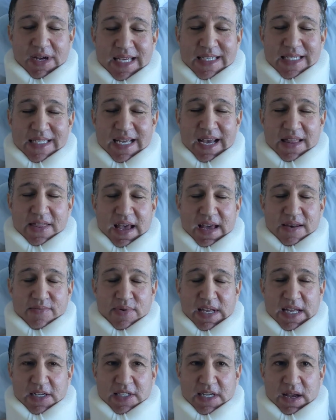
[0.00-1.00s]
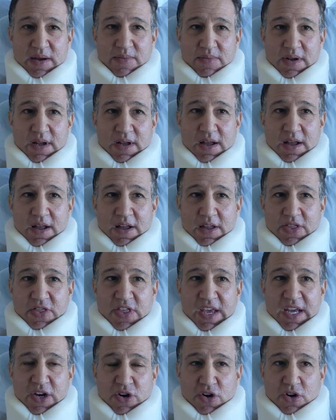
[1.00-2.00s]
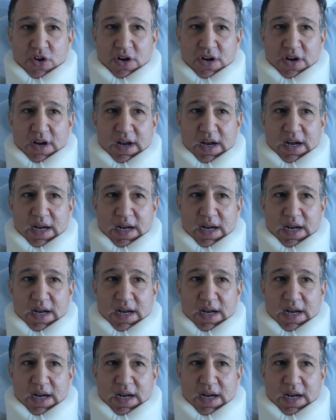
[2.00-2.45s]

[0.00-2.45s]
he said that because I'm thinner,